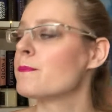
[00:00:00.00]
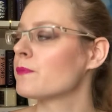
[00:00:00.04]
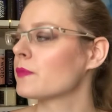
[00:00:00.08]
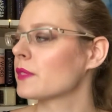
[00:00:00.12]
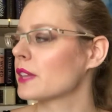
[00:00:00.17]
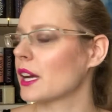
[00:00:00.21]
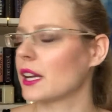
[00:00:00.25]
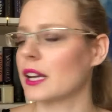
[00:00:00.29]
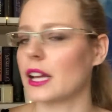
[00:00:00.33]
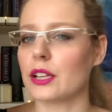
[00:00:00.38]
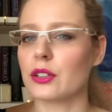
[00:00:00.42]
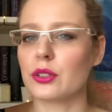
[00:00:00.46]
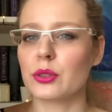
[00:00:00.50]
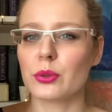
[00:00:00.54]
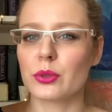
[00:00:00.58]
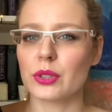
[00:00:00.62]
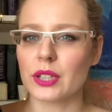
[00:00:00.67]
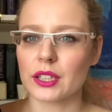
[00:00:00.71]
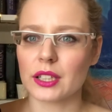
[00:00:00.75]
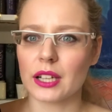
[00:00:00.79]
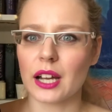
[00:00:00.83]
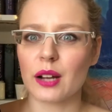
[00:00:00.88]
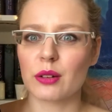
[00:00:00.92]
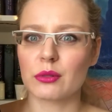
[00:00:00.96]
and I knew
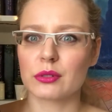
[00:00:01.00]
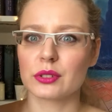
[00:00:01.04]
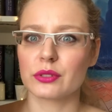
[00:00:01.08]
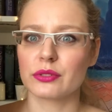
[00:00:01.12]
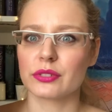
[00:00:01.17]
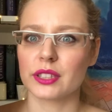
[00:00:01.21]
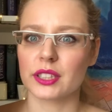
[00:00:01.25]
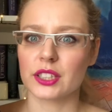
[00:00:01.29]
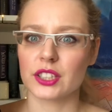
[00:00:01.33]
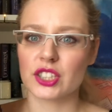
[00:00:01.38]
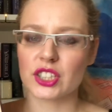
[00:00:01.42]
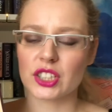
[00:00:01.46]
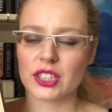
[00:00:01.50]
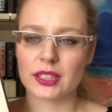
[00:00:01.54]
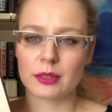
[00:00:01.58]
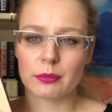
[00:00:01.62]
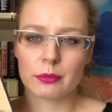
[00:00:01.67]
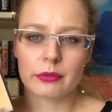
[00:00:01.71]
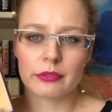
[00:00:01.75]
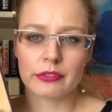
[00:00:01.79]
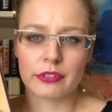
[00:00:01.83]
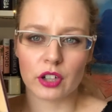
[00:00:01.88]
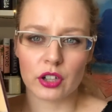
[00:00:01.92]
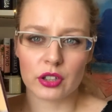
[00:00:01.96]
that I would finish it
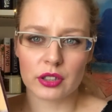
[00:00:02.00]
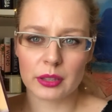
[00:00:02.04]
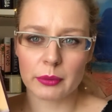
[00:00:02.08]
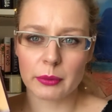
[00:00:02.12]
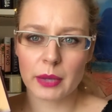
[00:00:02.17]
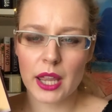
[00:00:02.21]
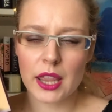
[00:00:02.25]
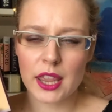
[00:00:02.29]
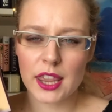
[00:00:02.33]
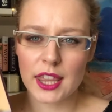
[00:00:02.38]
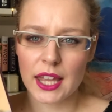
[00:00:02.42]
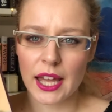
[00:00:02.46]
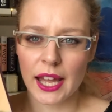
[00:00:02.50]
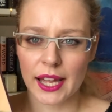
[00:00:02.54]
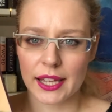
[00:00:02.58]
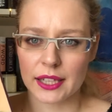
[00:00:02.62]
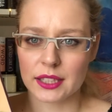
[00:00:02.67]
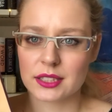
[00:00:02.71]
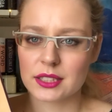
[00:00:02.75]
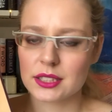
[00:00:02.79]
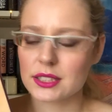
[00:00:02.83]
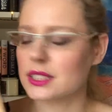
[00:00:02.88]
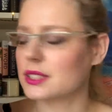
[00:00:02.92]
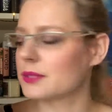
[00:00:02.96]
before the month
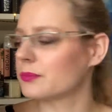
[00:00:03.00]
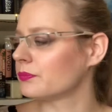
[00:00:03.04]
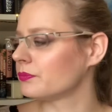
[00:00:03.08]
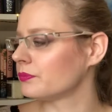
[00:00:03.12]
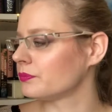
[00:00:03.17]
ends.